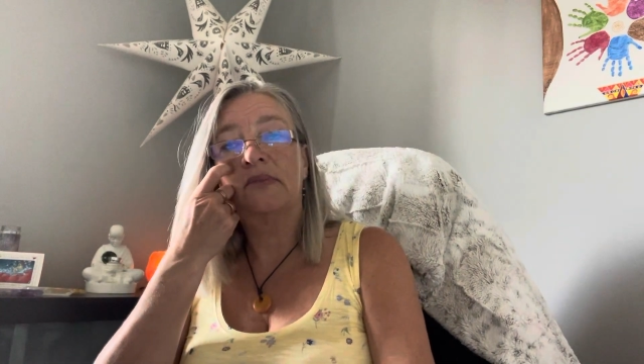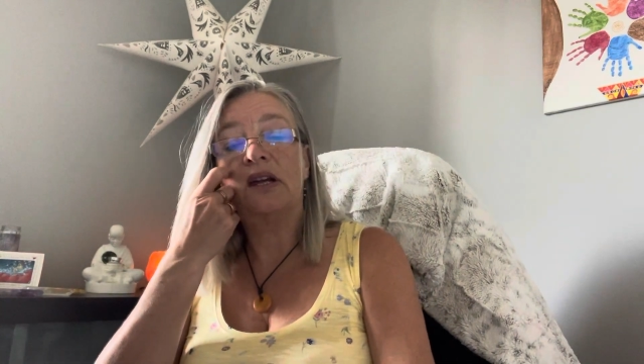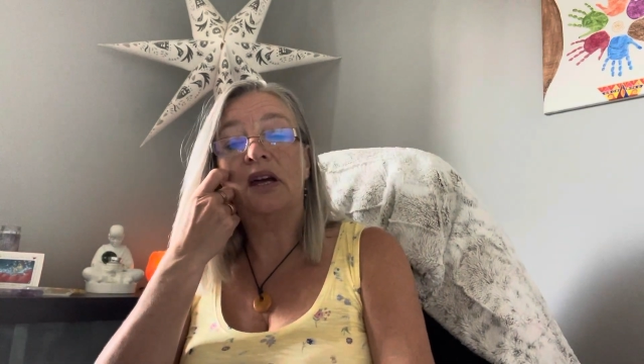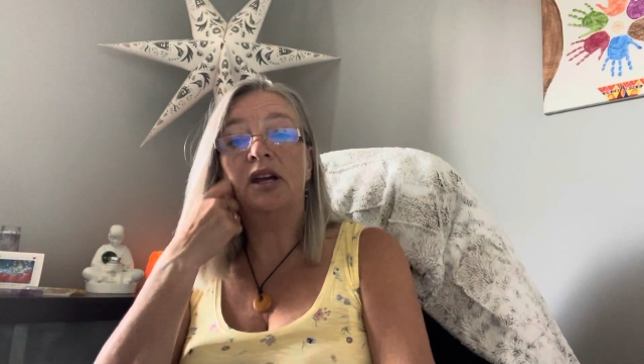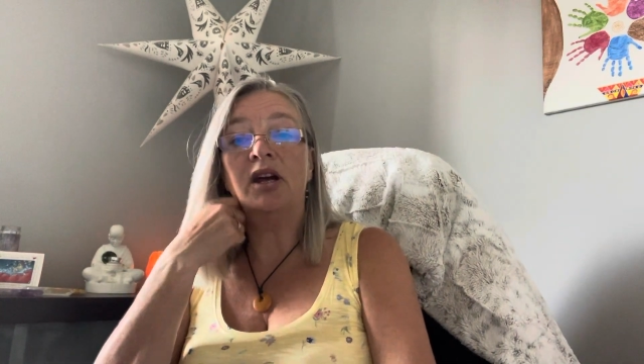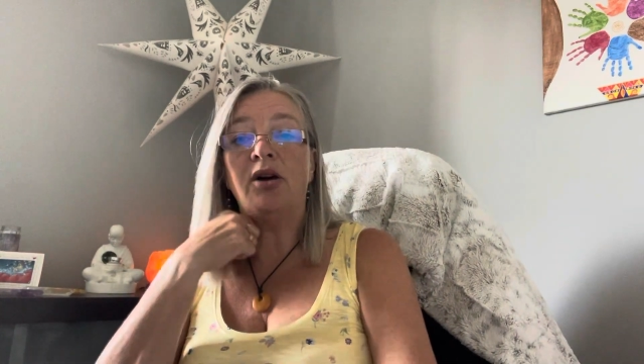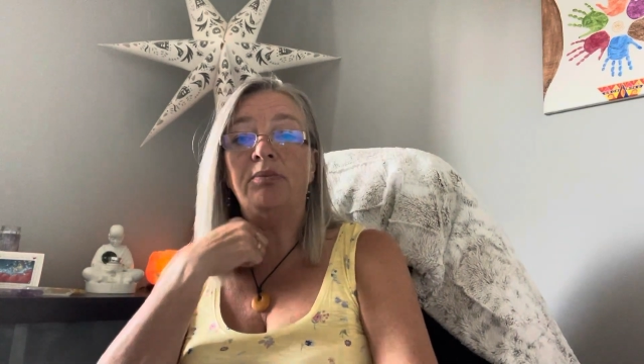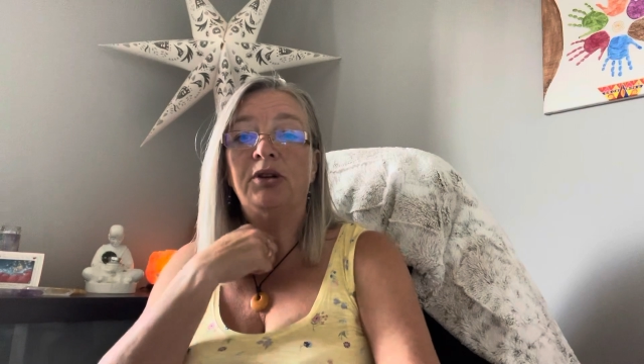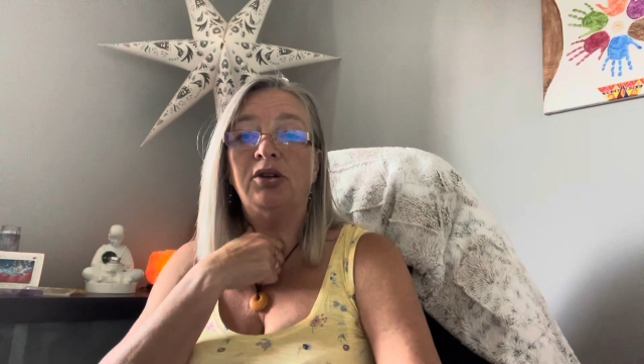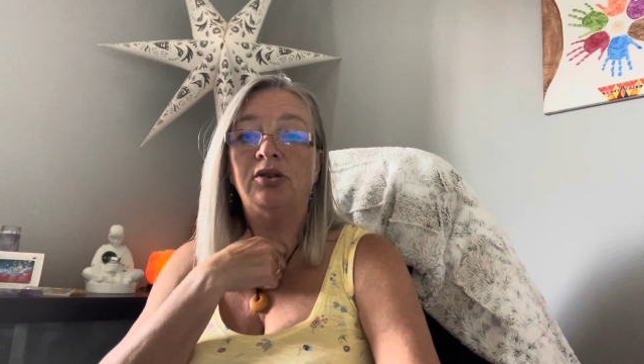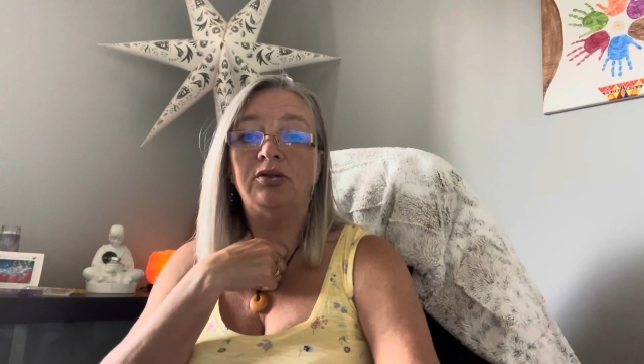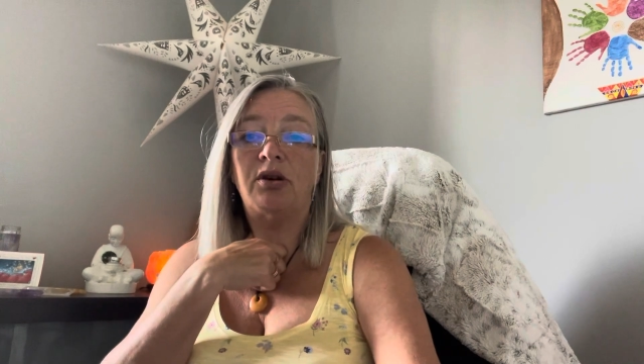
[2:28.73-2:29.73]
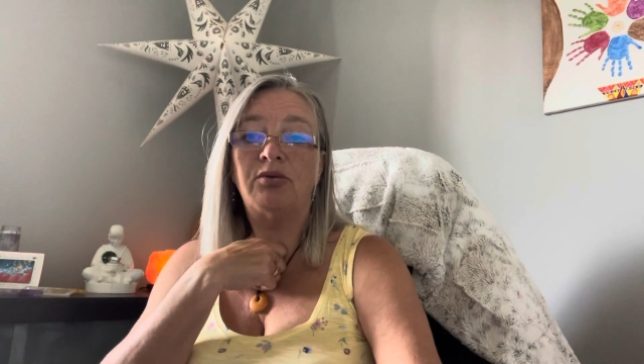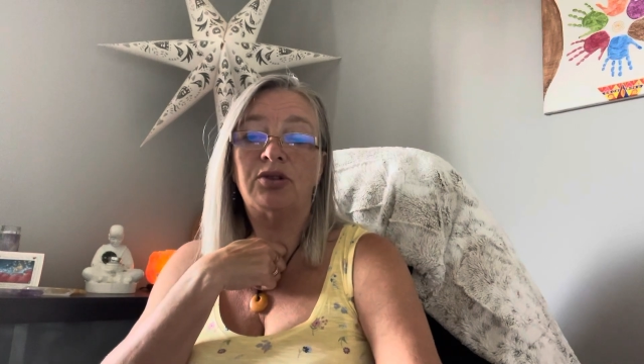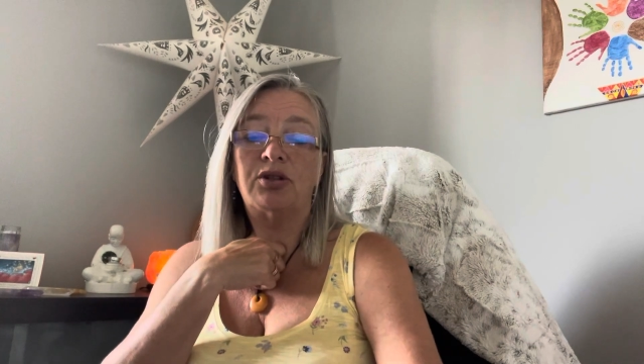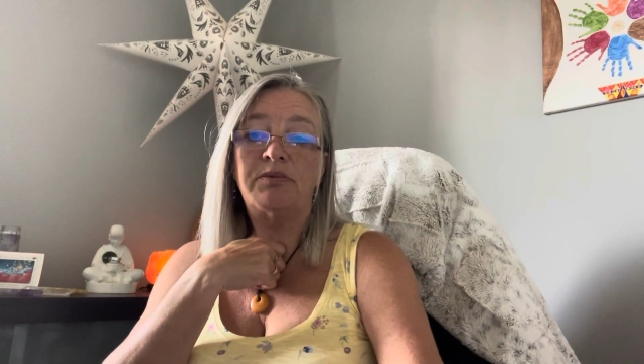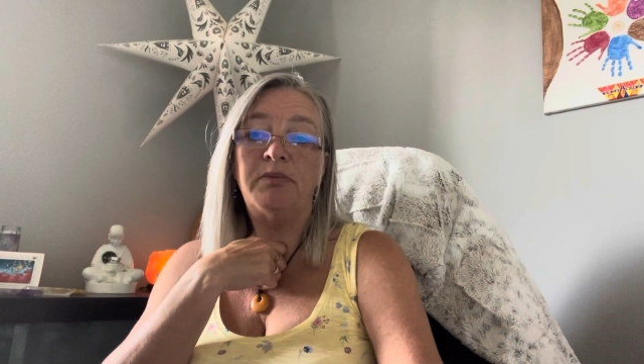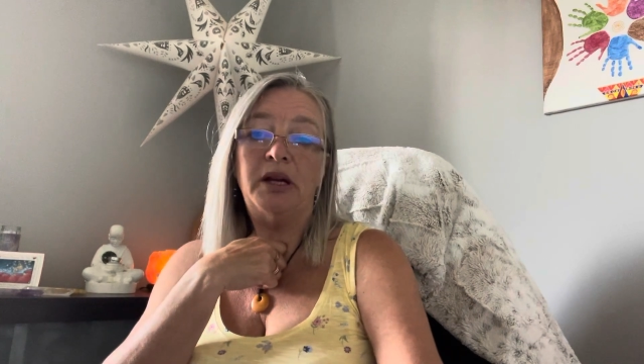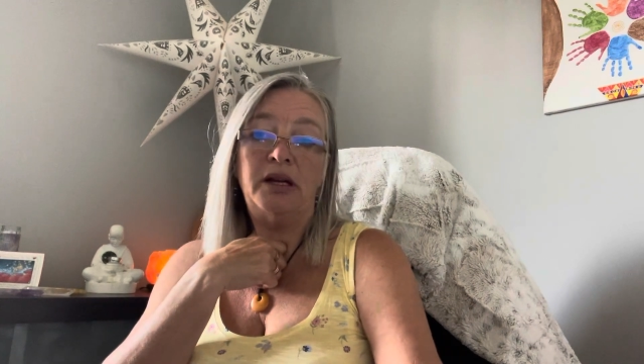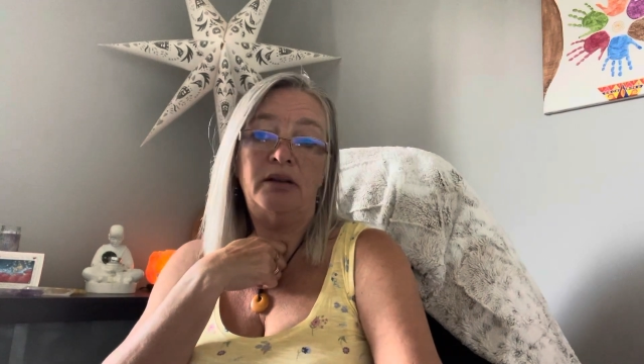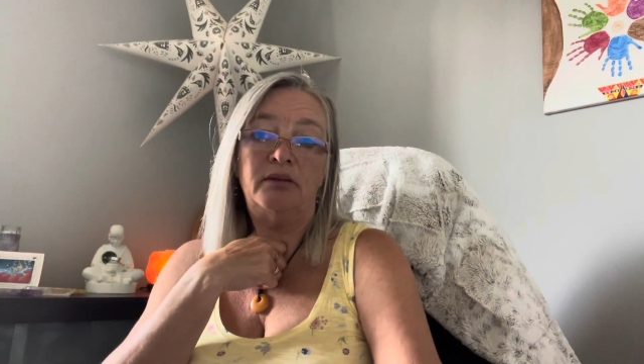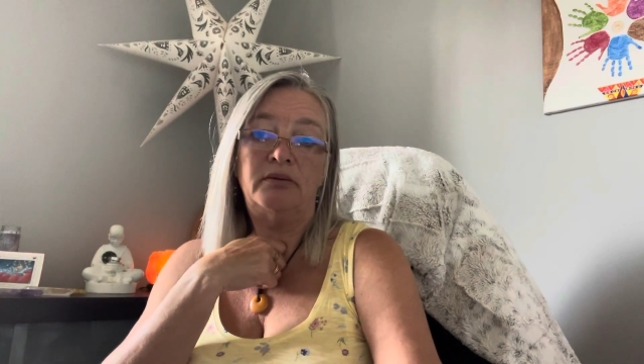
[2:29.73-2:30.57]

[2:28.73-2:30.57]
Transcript: I hope that you don't judge me